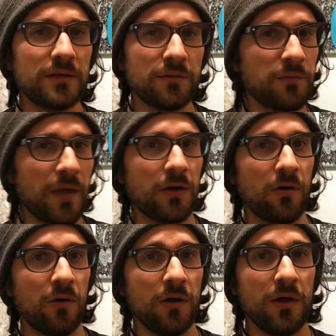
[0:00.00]
to
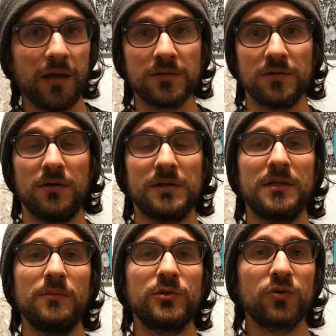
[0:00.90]
fail as long as
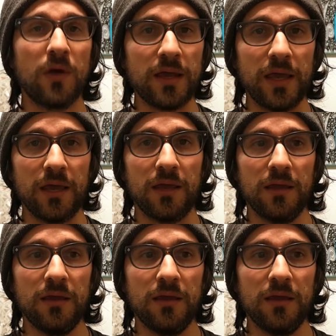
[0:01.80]
I'm trying.